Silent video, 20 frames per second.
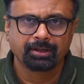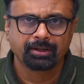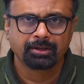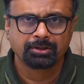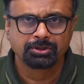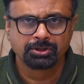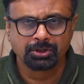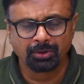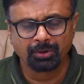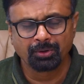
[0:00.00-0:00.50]

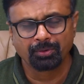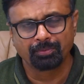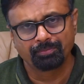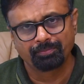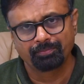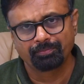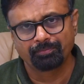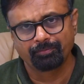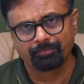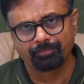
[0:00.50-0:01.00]

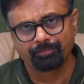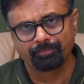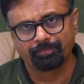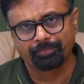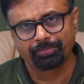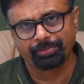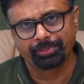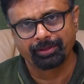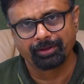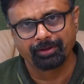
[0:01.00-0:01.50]
So,
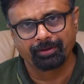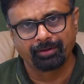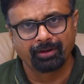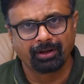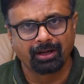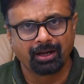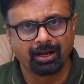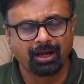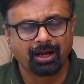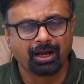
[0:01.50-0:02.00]

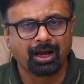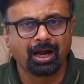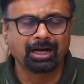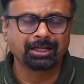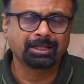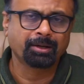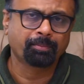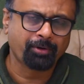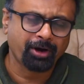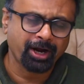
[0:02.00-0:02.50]

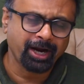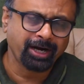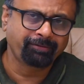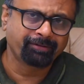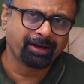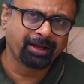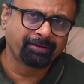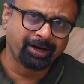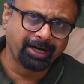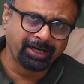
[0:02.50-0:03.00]
at the point
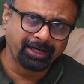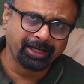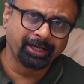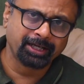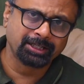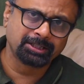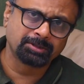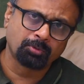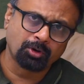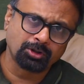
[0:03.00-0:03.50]
where waiting
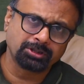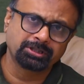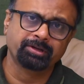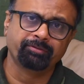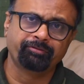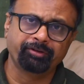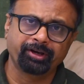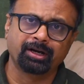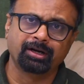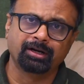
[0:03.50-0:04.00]
is most
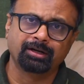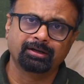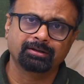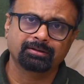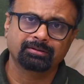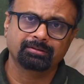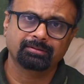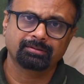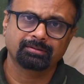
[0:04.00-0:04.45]
difficult,